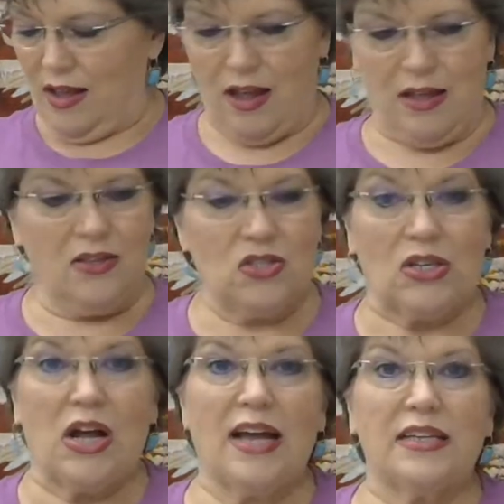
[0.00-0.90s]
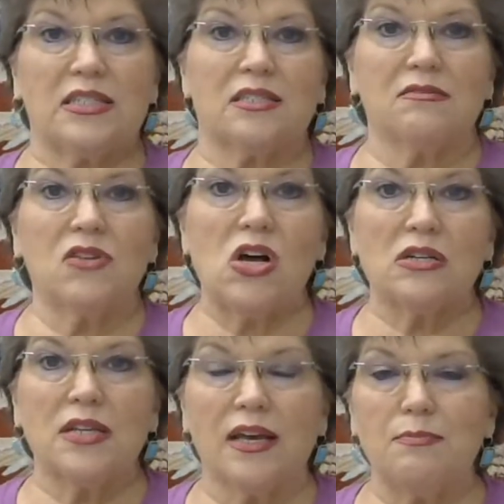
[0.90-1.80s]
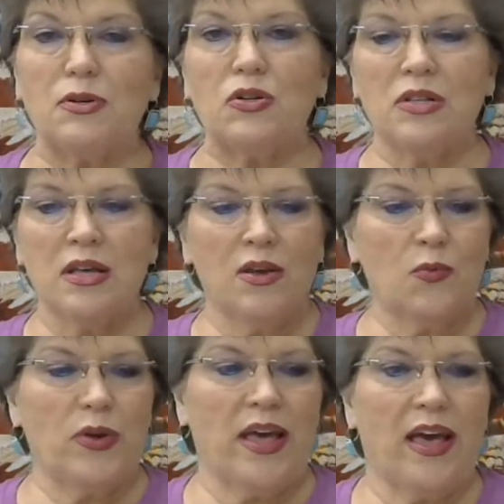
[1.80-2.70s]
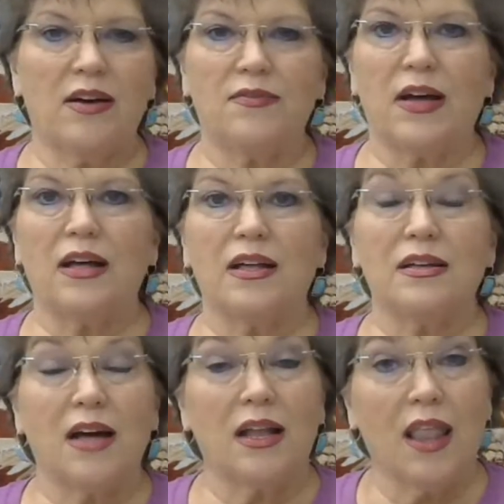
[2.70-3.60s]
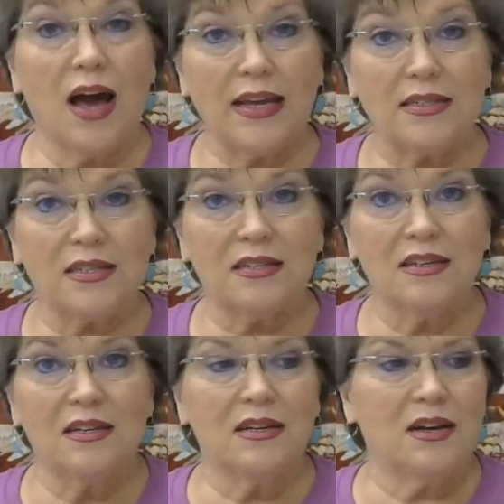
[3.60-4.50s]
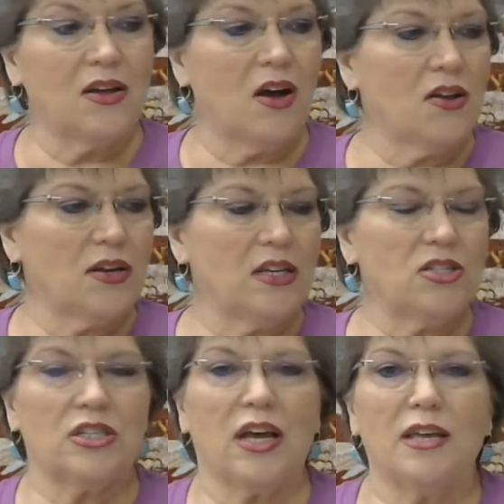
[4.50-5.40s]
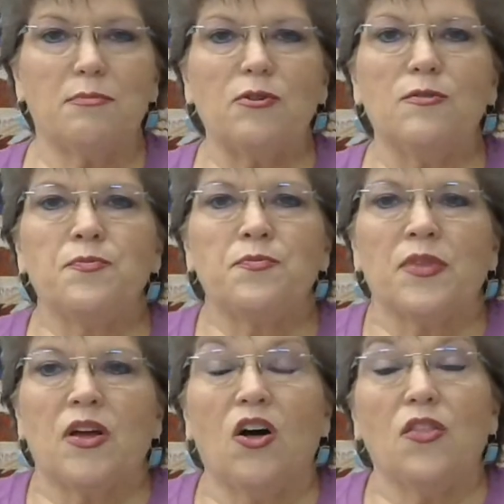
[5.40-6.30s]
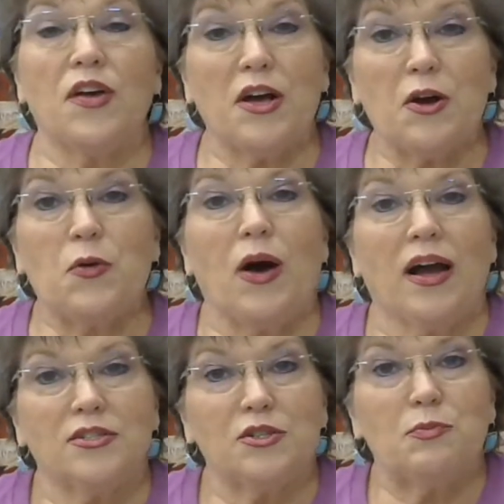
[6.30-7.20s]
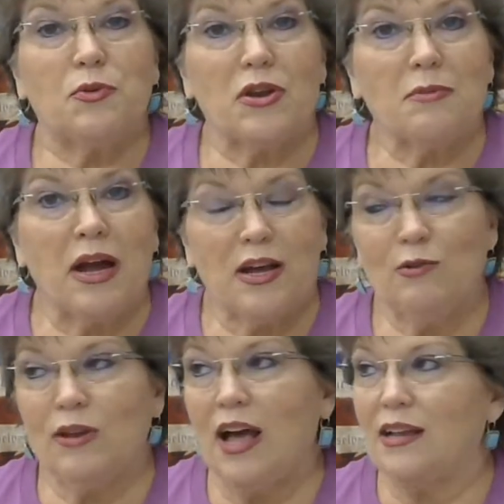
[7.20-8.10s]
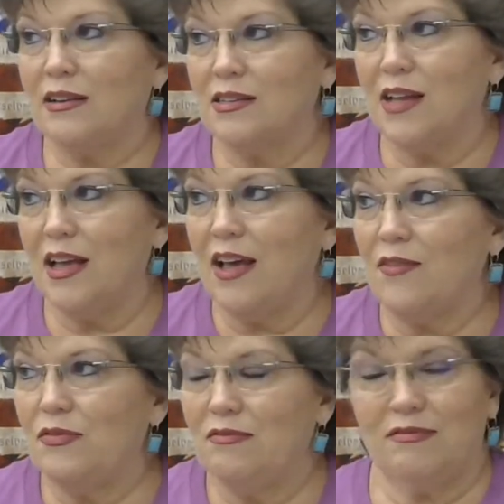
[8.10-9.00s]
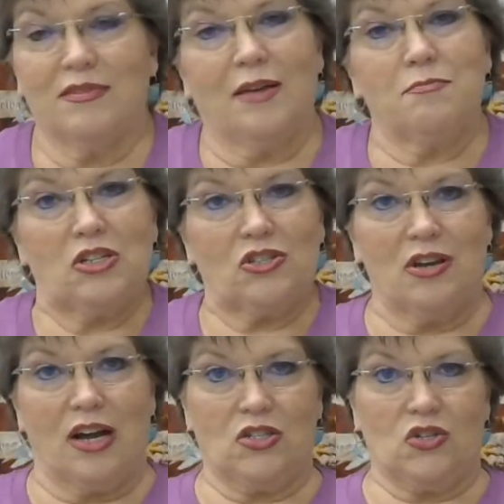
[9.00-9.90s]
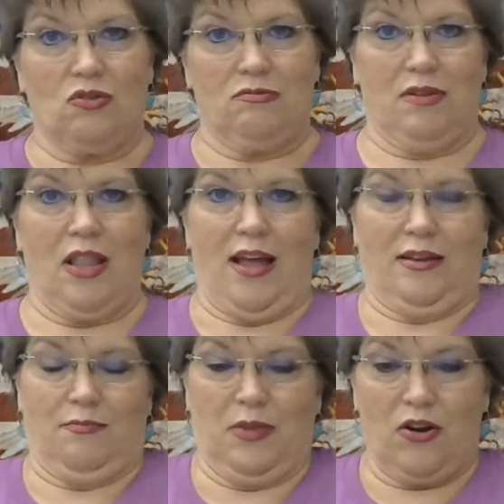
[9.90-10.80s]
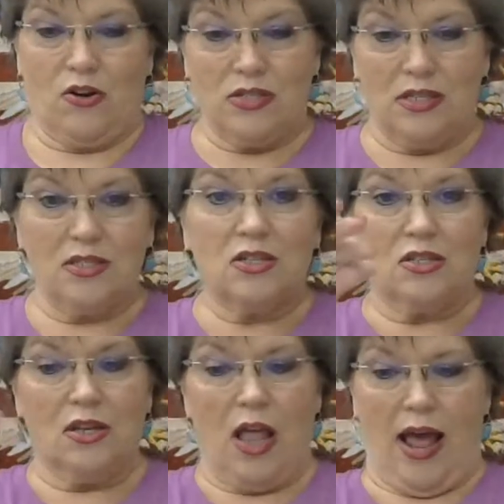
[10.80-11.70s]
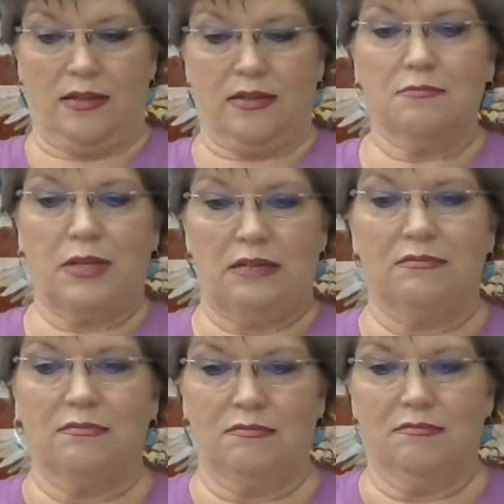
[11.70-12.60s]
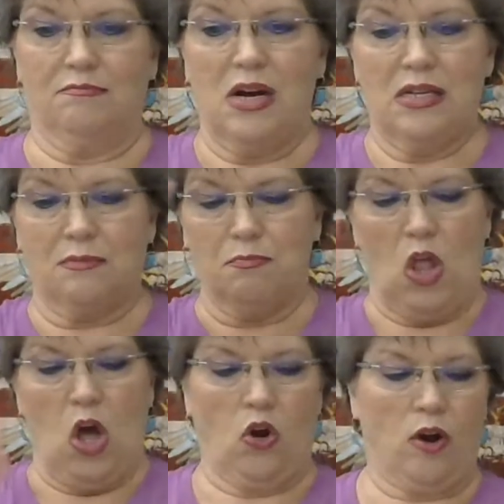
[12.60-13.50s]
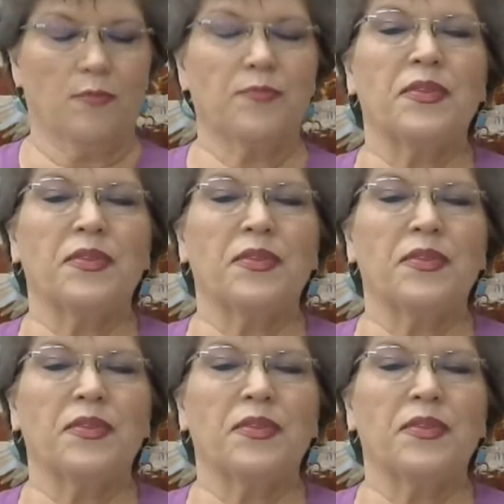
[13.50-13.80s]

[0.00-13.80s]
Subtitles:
is a nice long table. We have a light on each table. Although I do bring my own light because I have a much nicer light. Hers is a good light, but mine's longer.